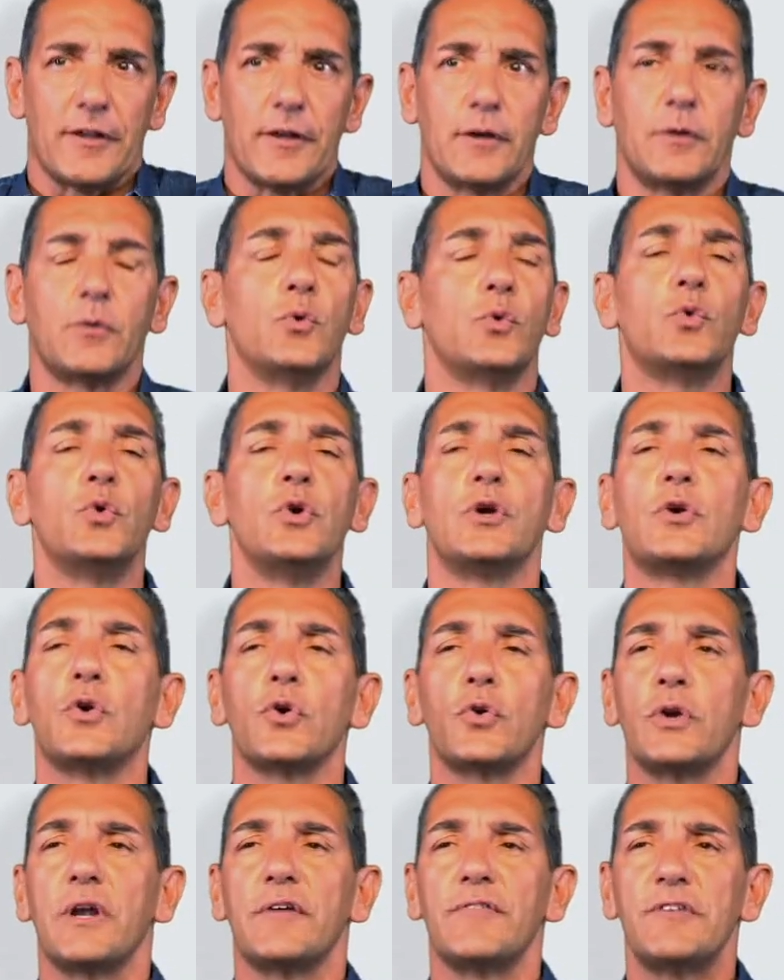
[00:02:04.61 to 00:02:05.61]
because they
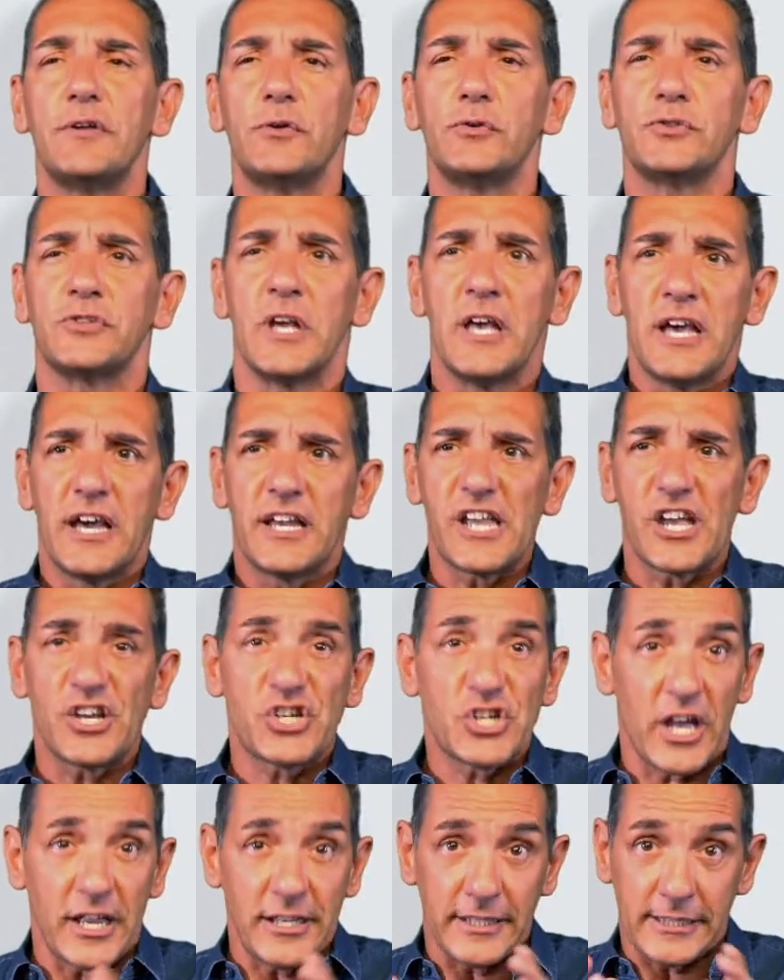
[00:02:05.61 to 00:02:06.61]
allow it to get
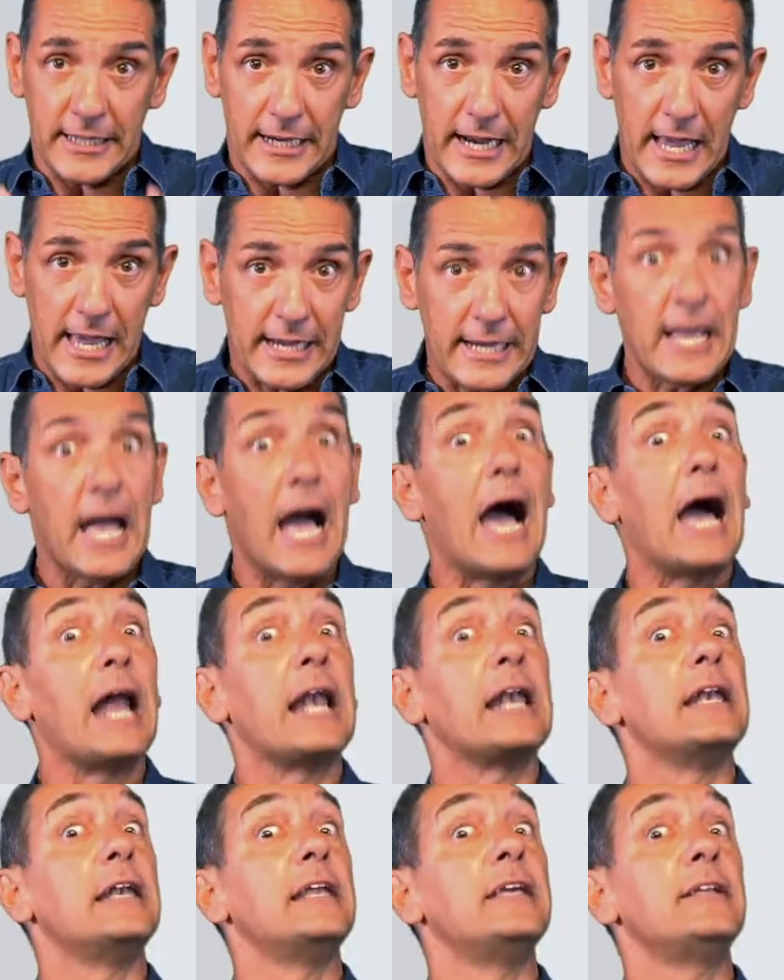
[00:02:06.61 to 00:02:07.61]
into human
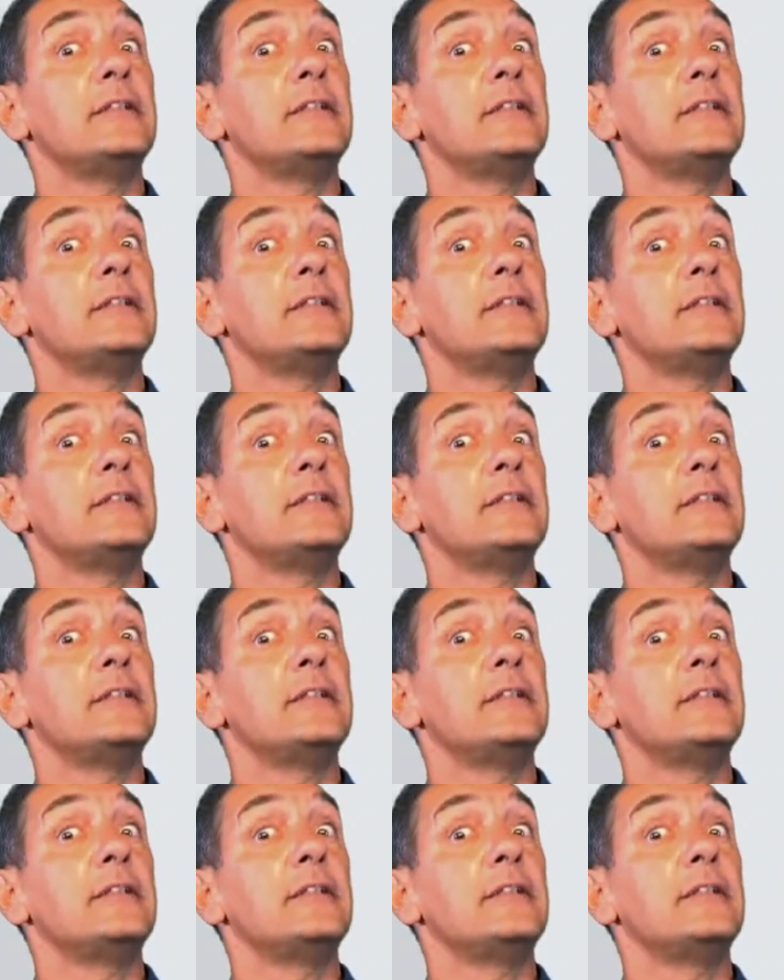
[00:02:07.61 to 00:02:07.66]
cells.